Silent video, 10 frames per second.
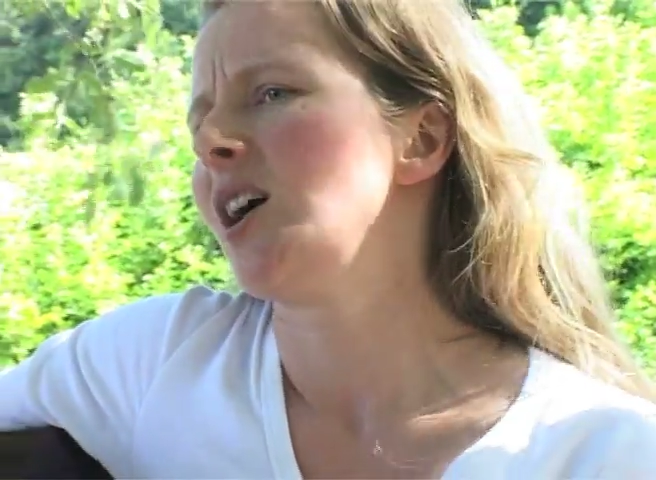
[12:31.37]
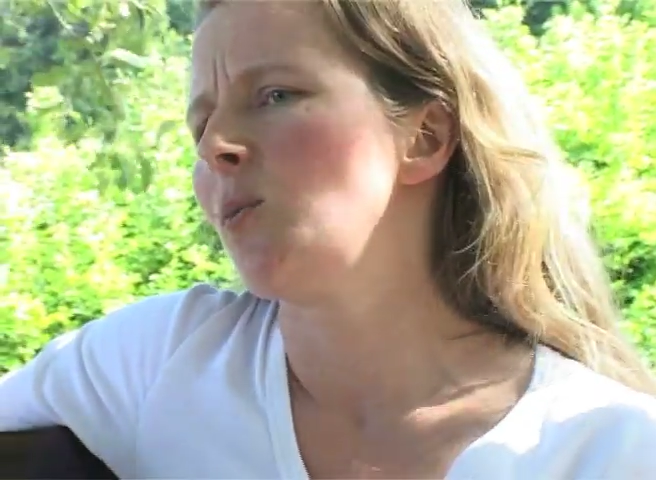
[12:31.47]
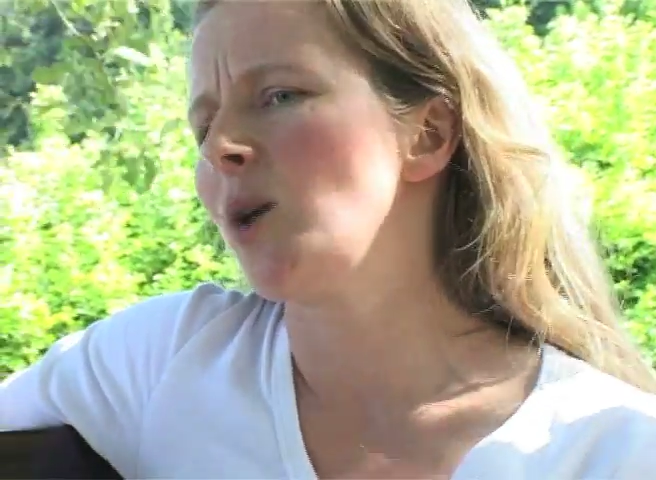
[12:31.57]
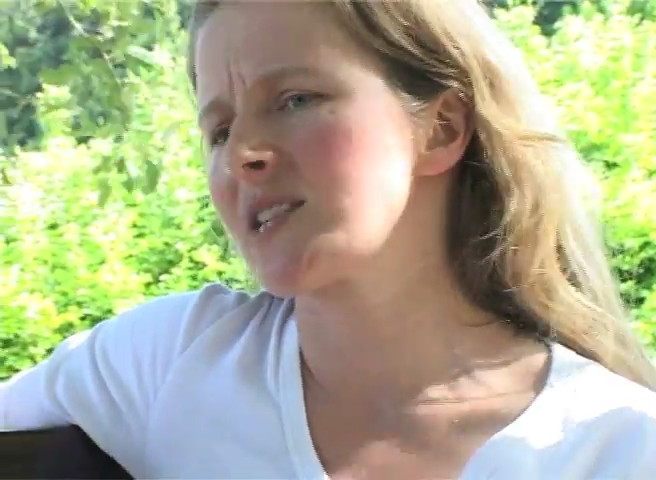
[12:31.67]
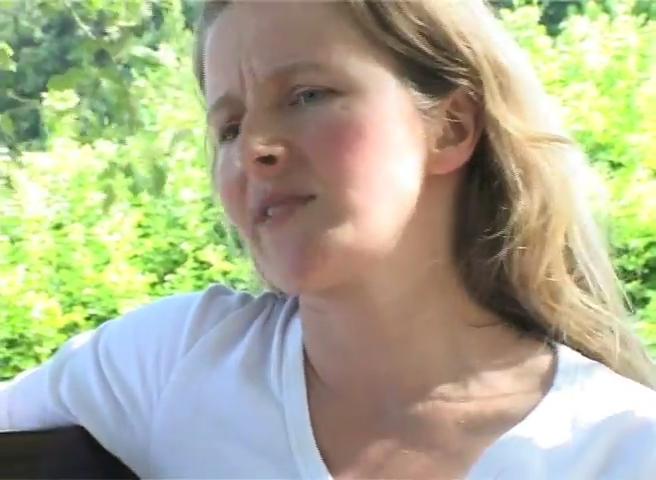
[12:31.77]

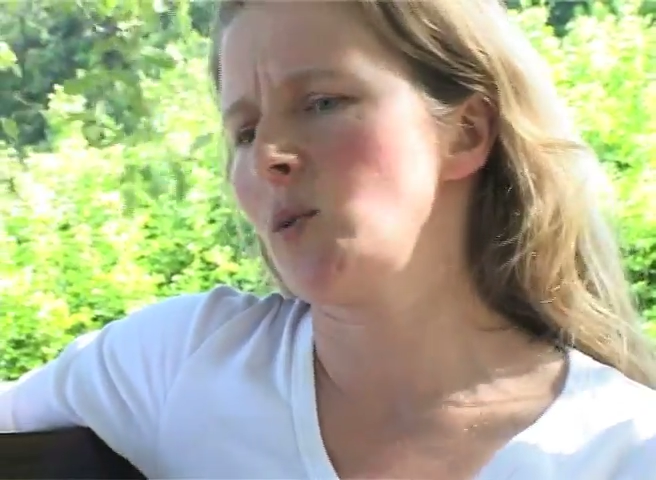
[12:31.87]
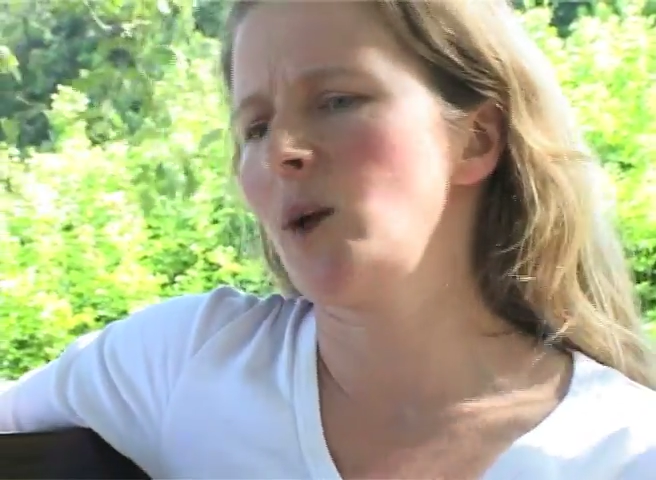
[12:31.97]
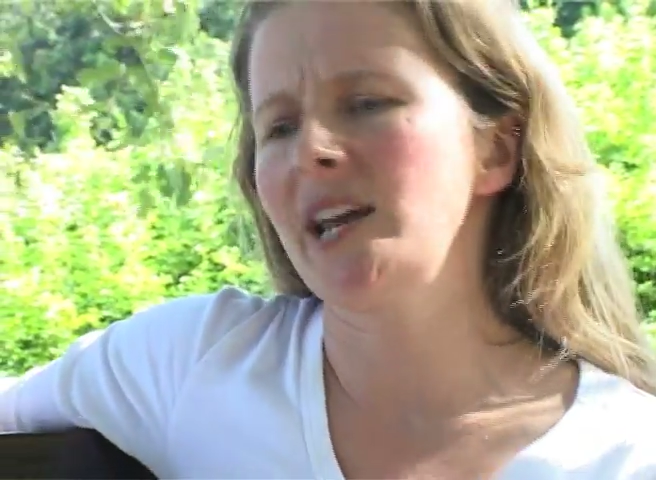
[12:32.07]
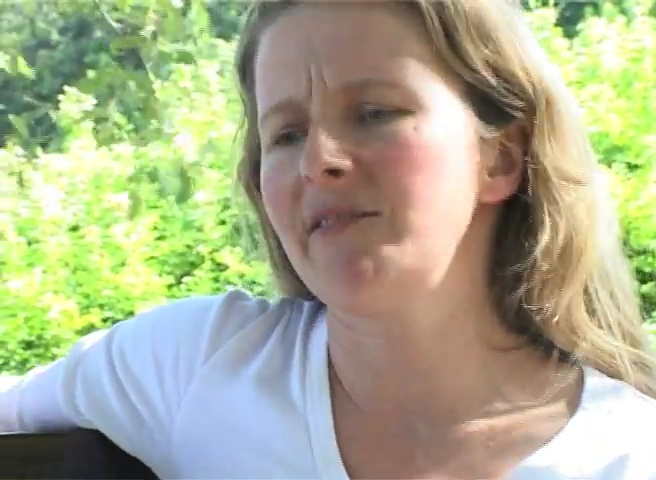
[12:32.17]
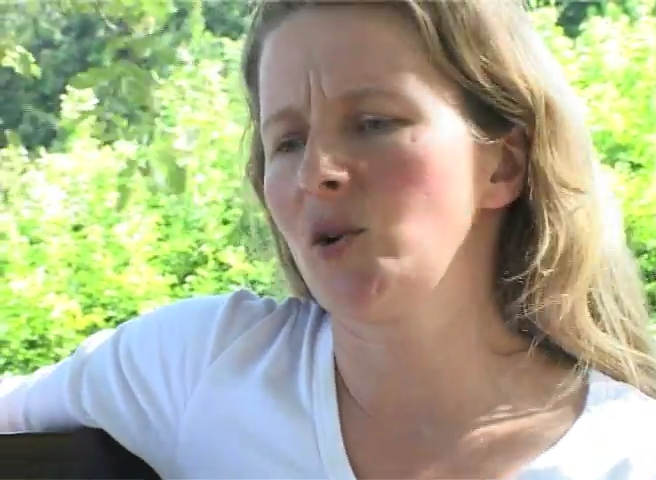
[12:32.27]
works very
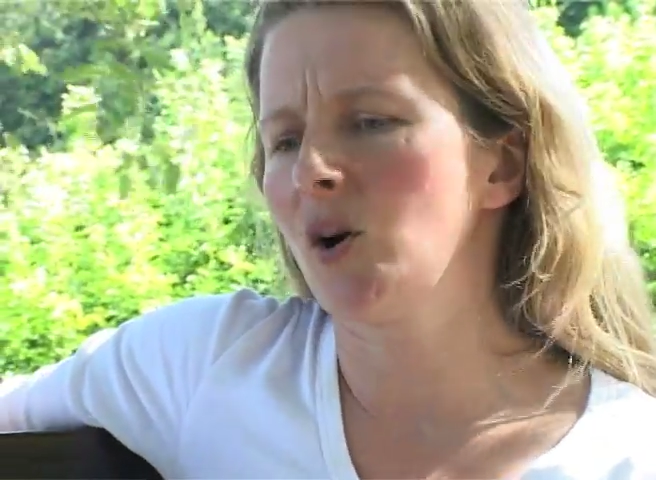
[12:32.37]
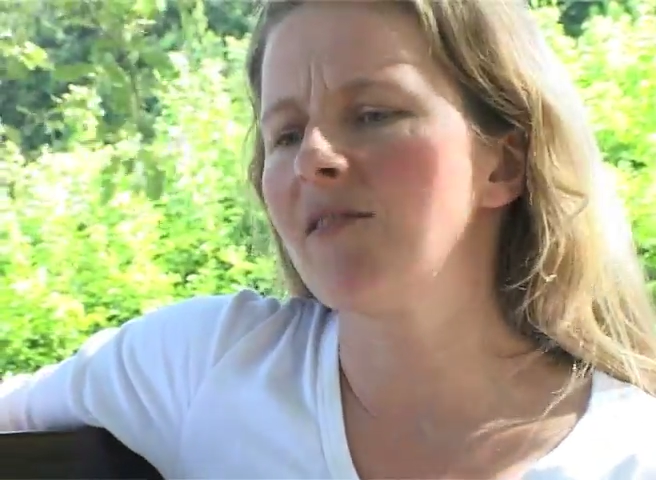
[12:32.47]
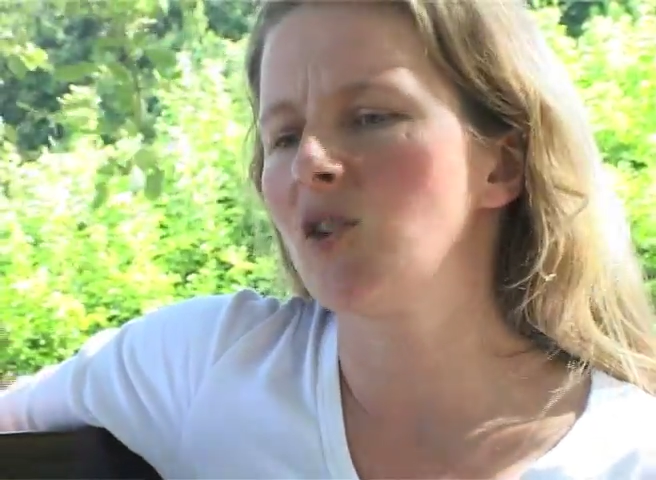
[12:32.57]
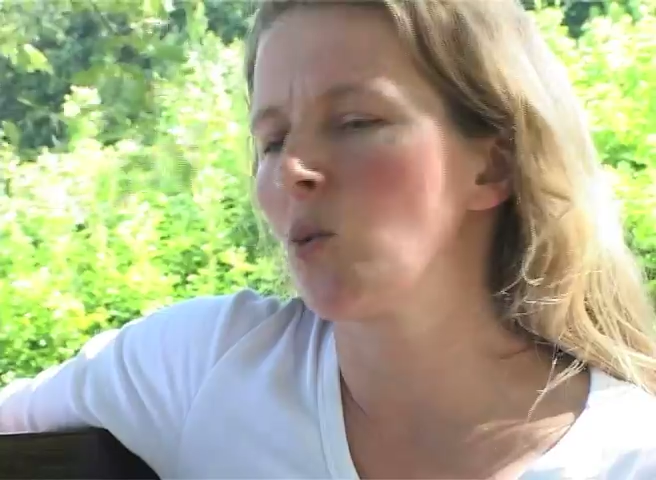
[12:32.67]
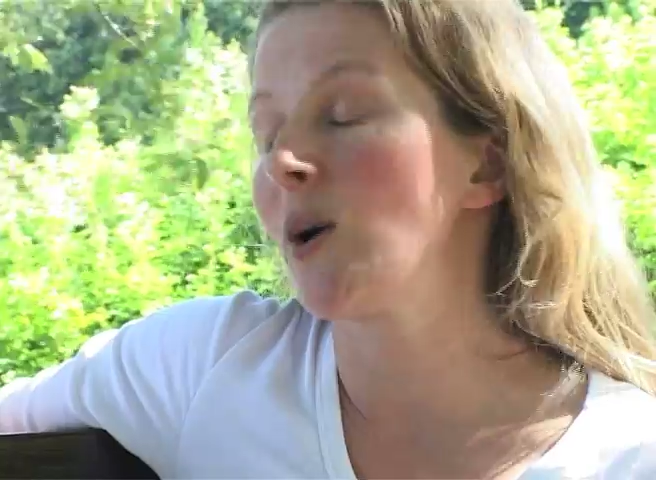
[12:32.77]
well if you're
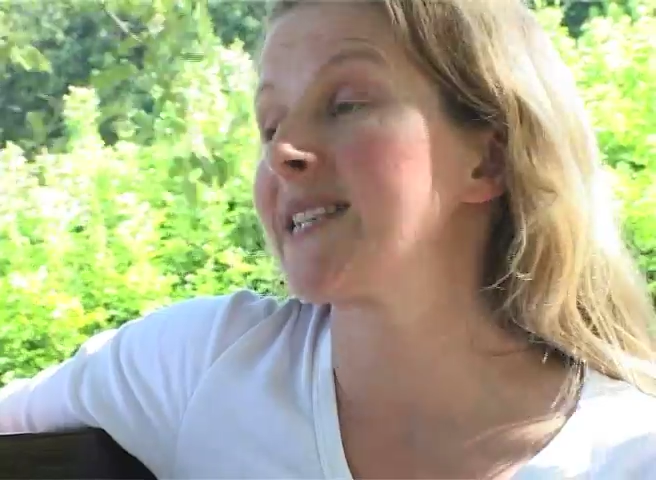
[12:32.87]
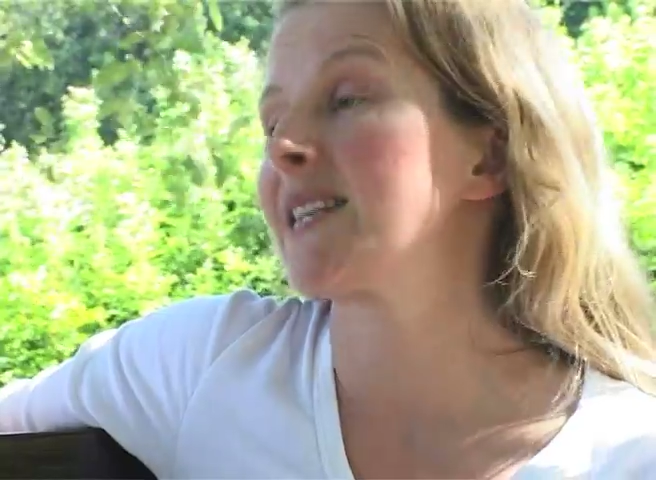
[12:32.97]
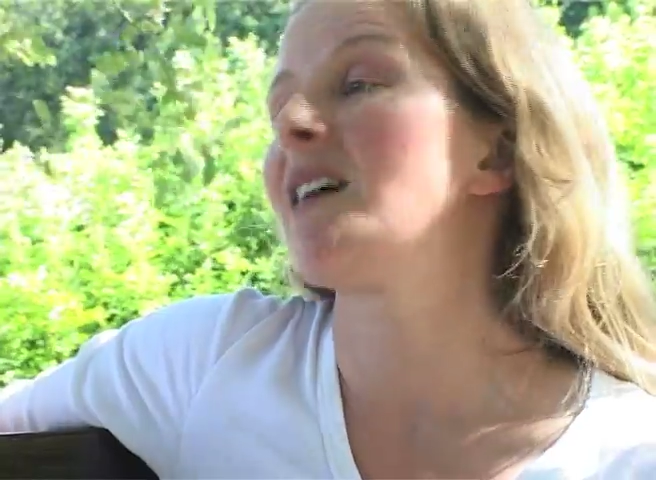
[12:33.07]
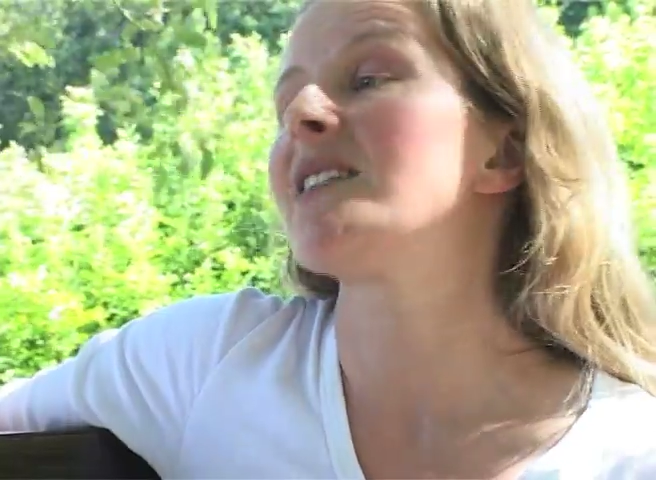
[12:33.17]
a Western